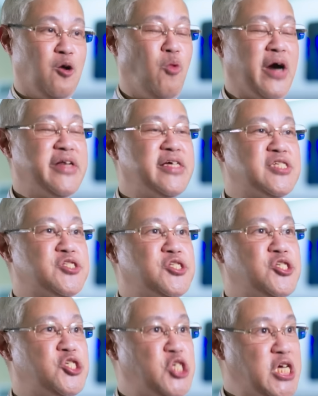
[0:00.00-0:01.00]
One is
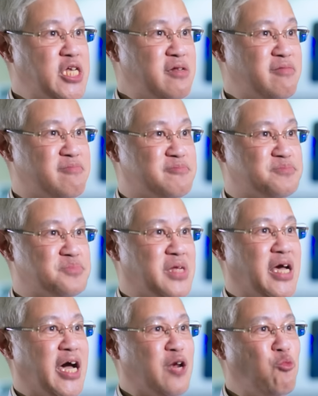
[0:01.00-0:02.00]
gene
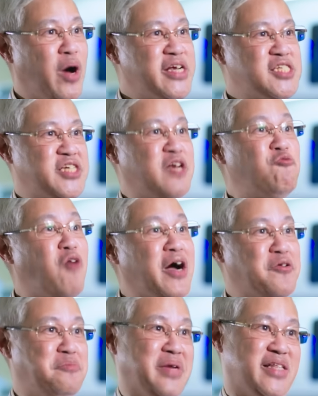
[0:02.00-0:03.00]
and one is
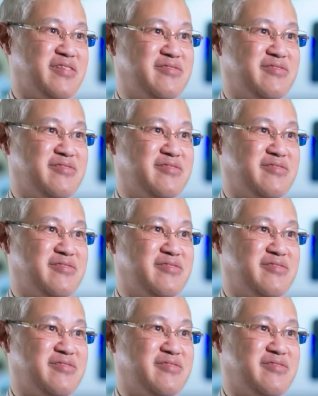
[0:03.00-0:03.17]
environment.